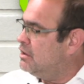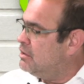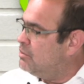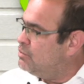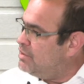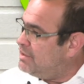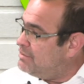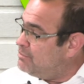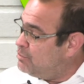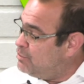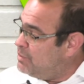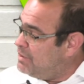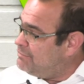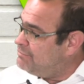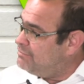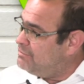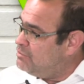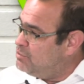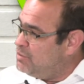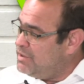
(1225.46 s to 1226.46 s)

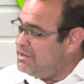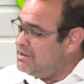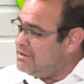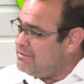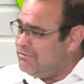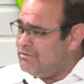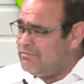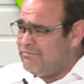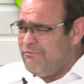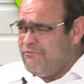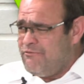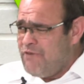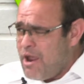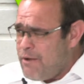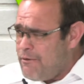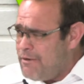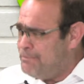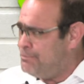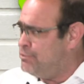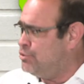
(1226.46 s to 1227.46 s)
We did
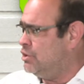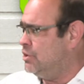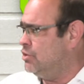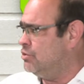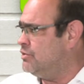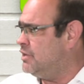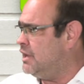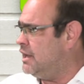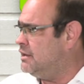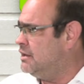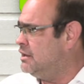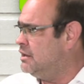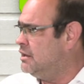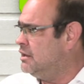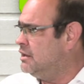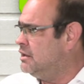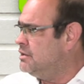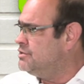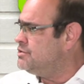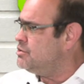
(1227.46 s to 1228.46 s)
very poorly on that.
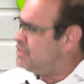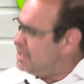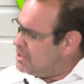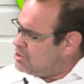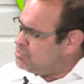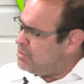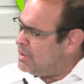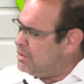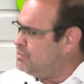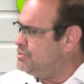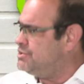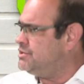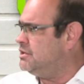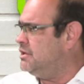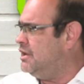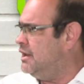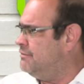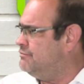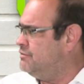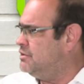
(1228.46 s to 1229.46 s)
So that's why we still
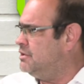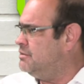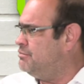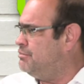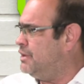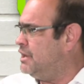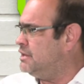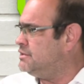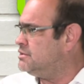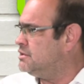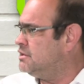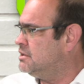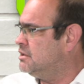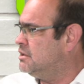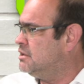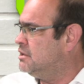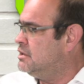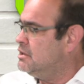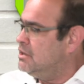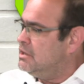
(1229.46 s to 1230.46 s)
have the debate.
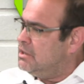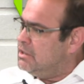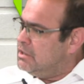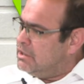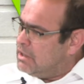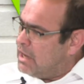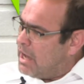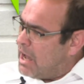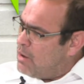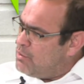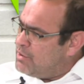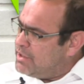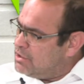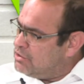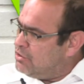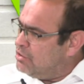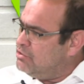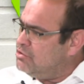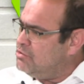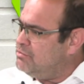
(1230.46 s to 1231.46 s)
Our
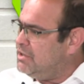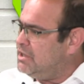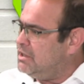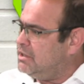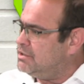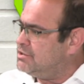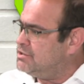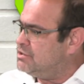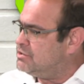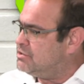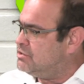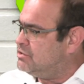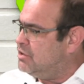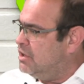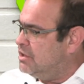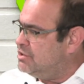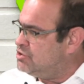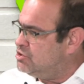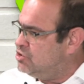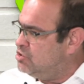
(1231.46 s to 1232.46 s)
economy is
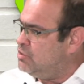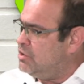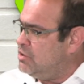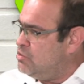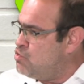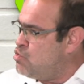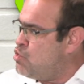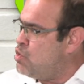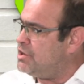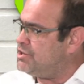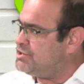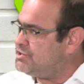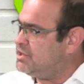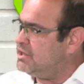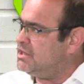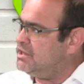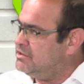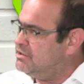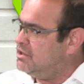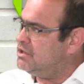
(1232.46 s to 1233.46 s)
doing worse
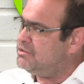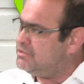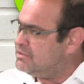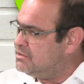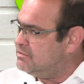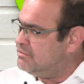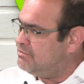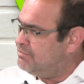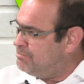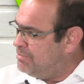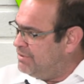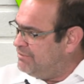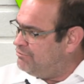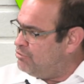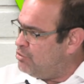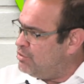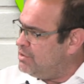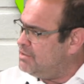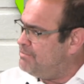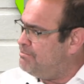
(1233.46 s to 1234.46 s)
than it did
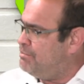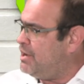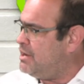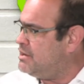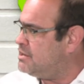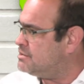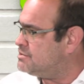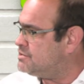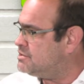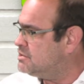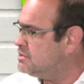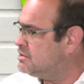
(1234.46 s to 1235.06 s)
before independence.